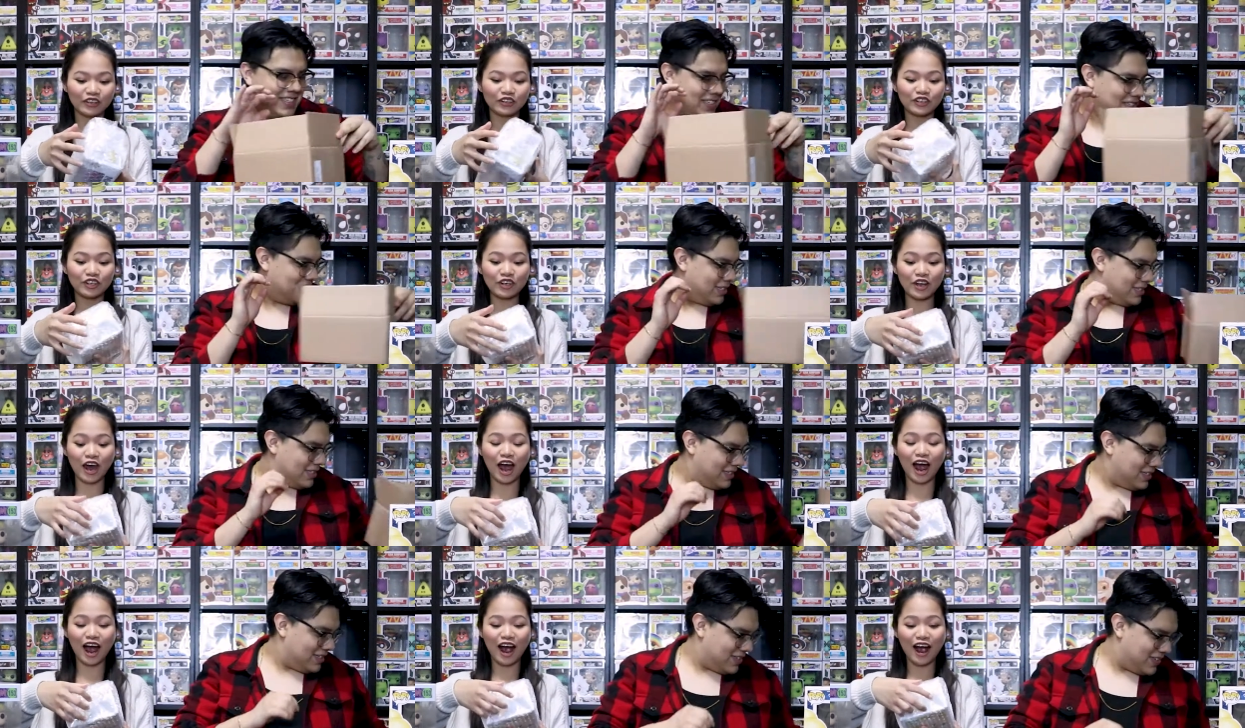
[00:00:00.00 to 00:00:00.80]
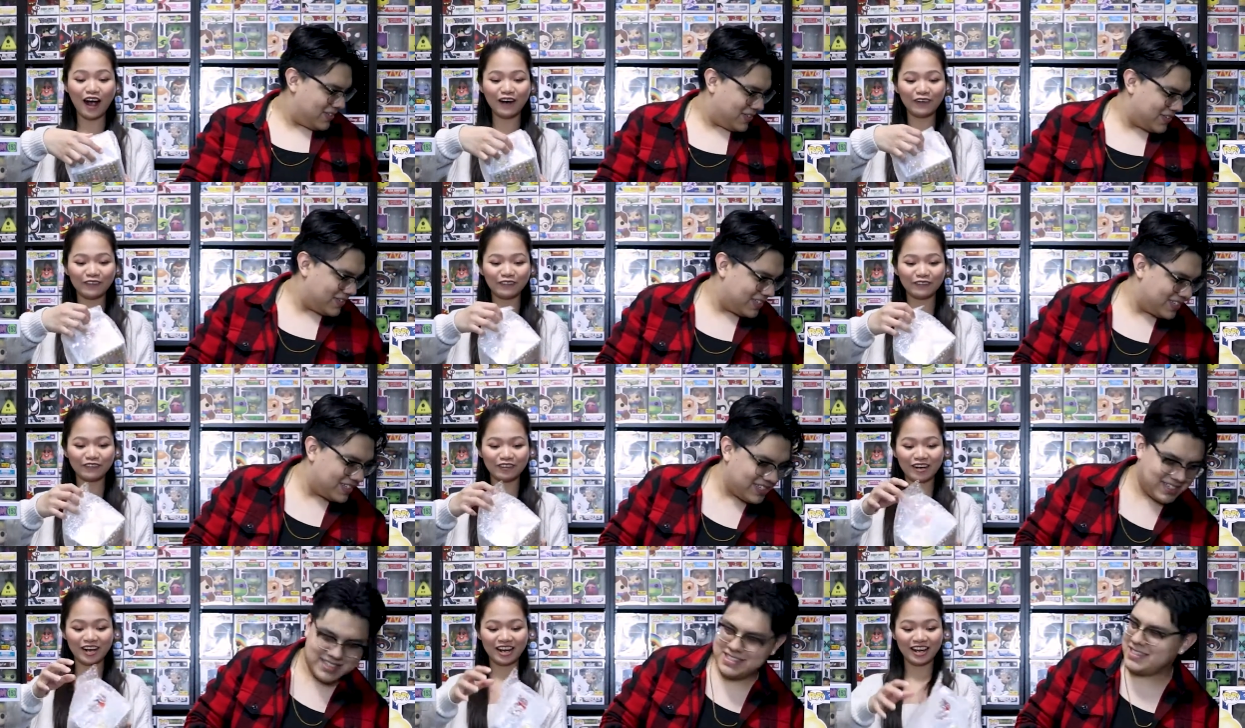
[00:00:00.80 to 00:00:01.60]

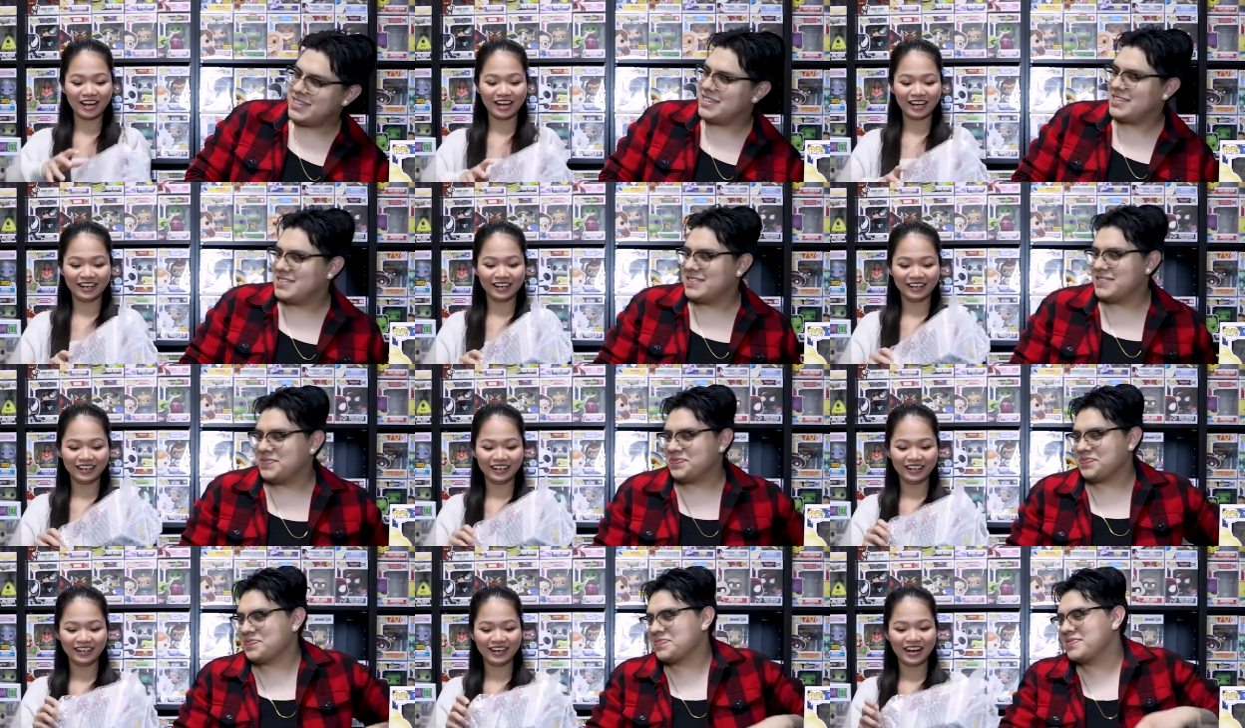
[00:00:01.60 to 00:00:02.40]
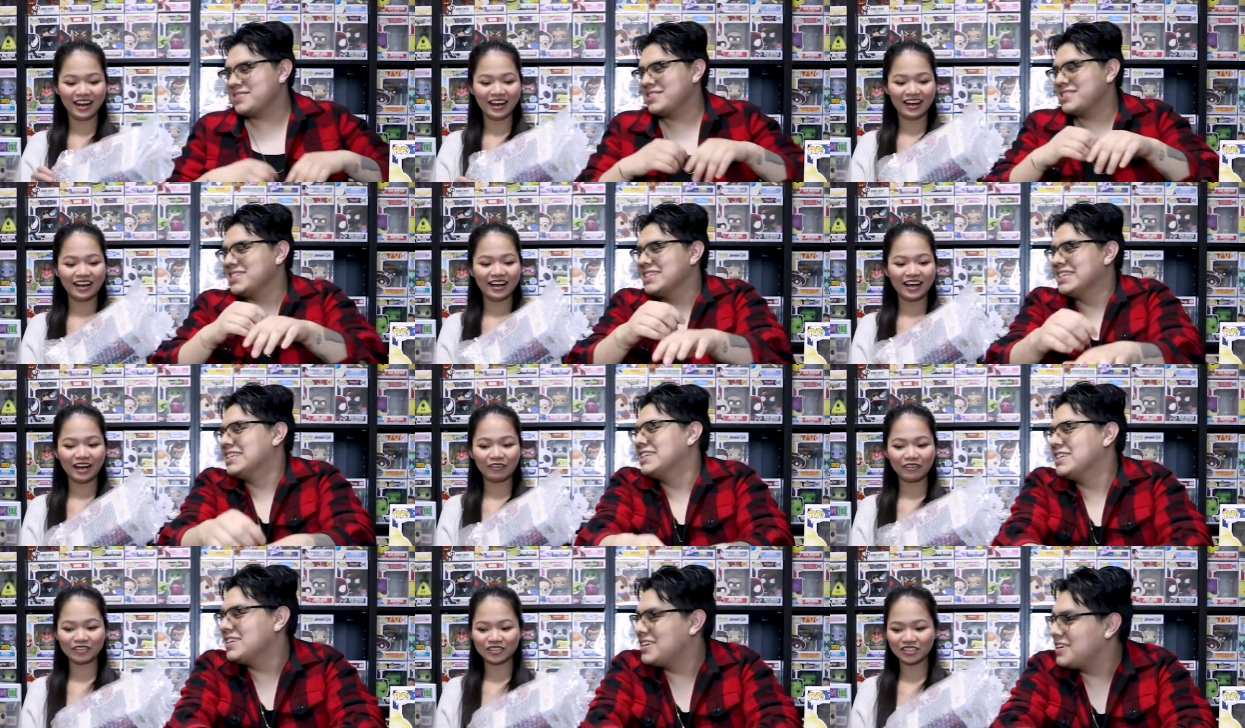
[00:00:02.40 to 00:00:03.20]
Speaker 1: No way! I
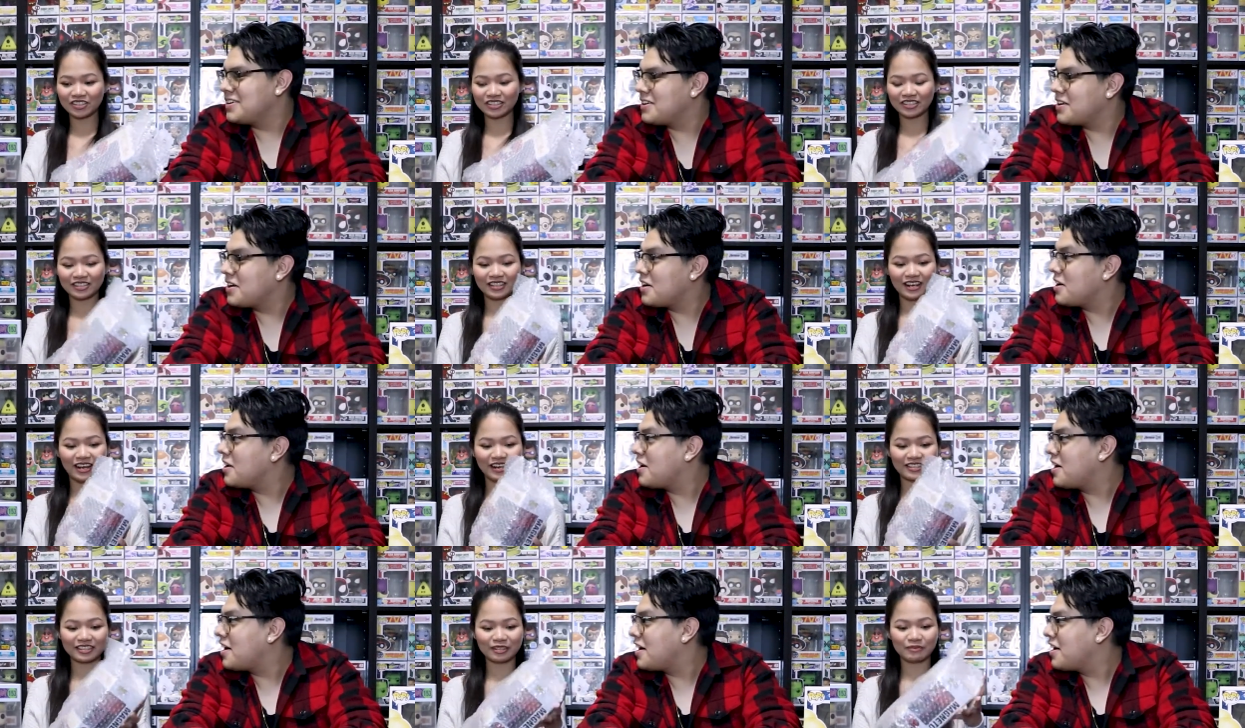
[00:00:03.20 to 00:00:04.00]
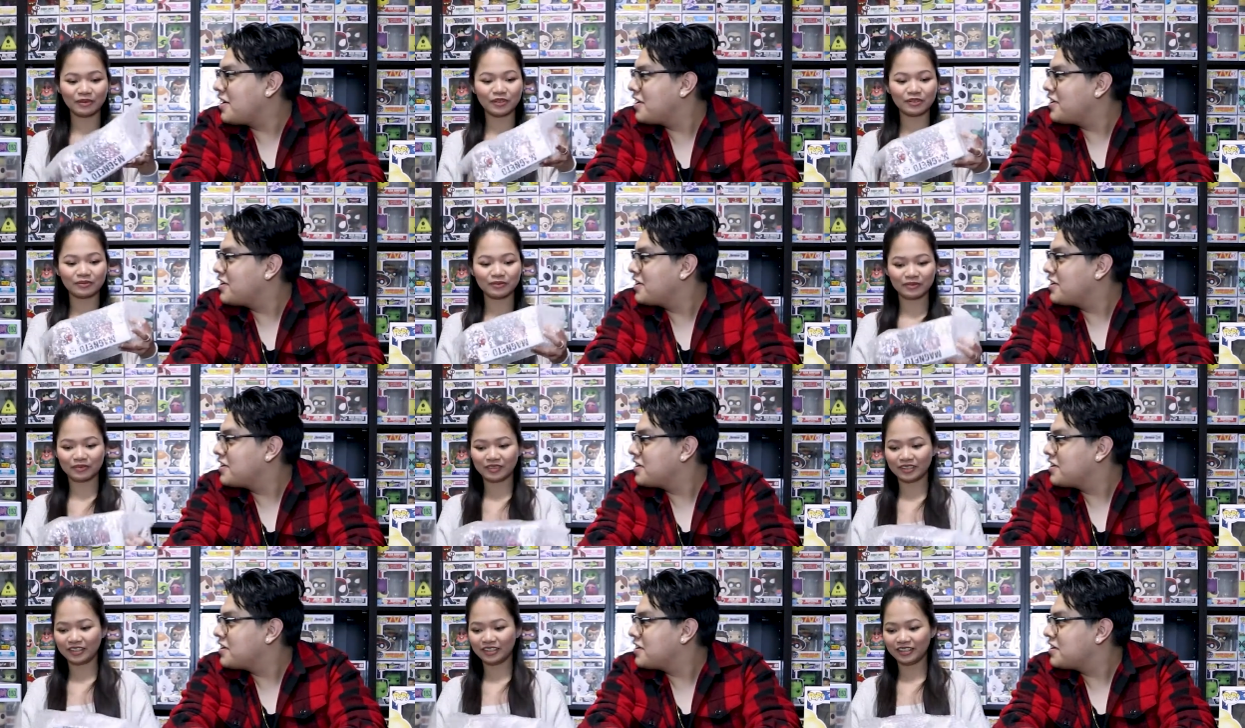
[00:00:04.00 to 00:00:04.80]
was just gonna ask about
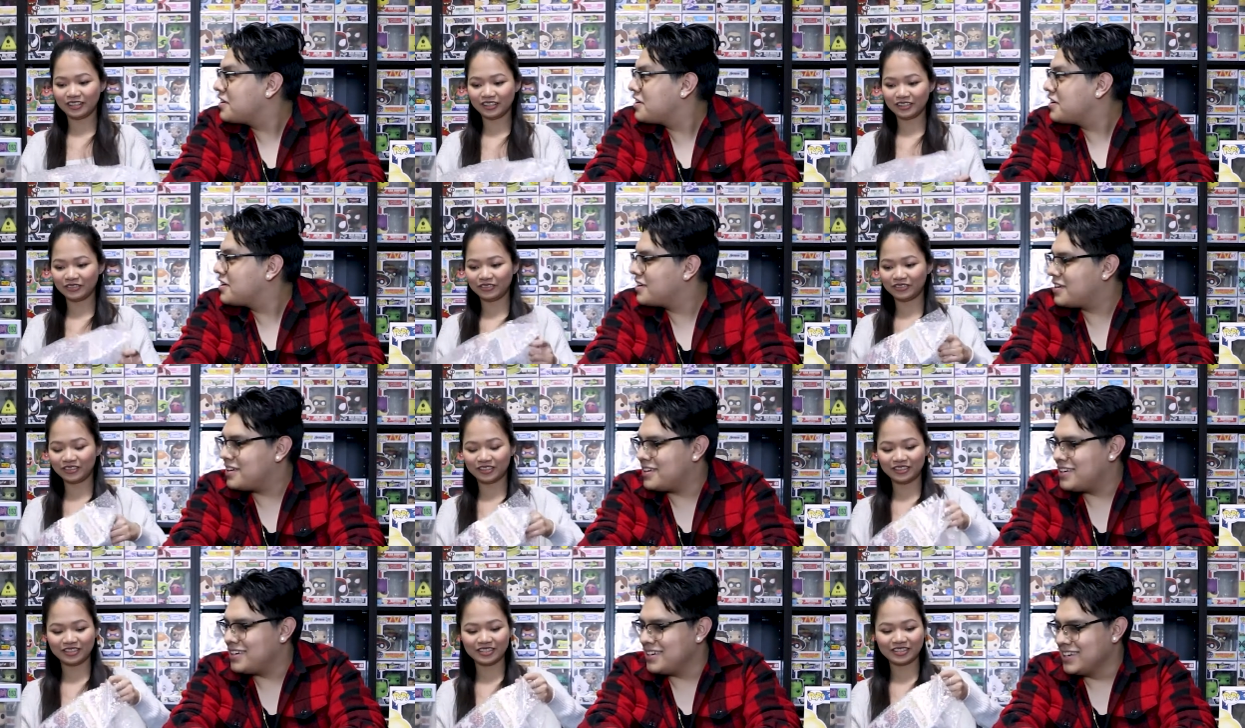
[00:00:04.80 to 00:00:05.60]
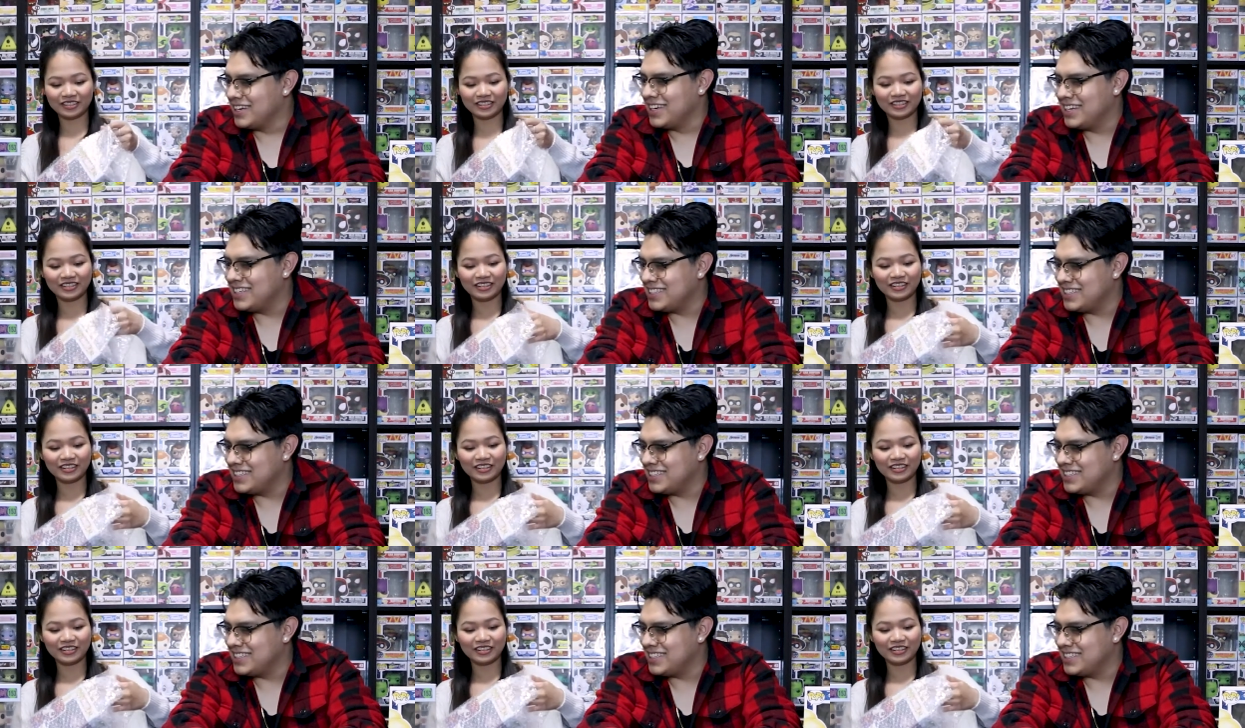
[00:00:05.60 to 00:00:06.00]
the other ones